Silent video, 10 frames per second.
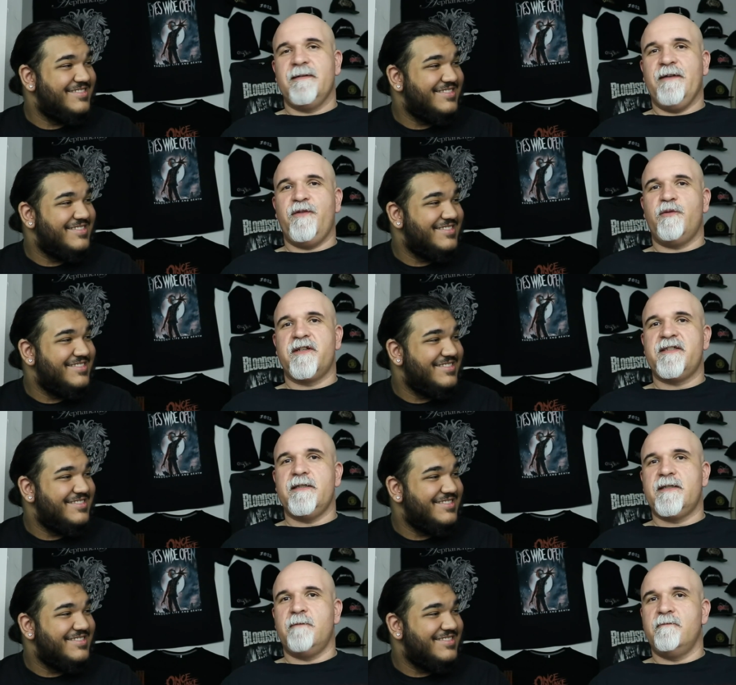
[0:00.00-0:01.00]
Speaker 1: if you want to see
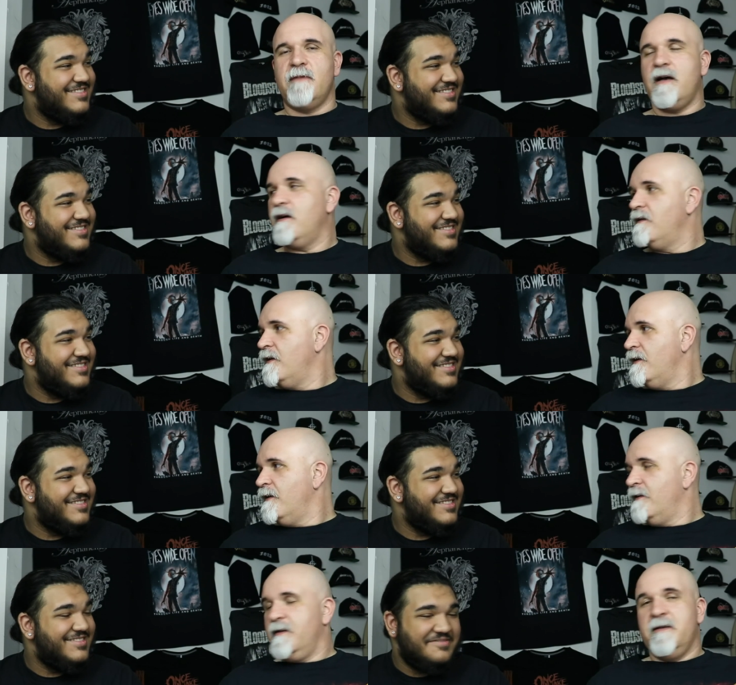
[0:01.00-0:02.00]
some uh,
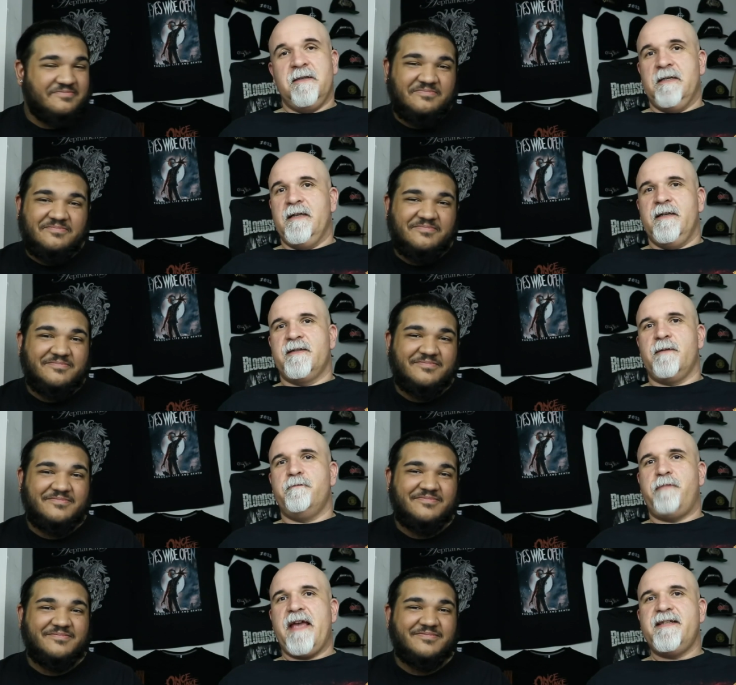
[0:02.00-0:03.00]

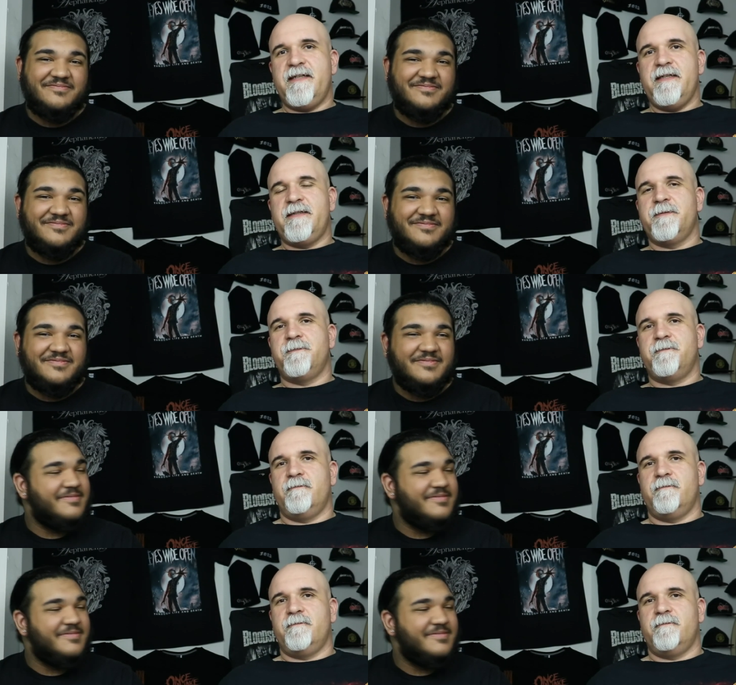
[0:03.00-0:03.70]
some pasties.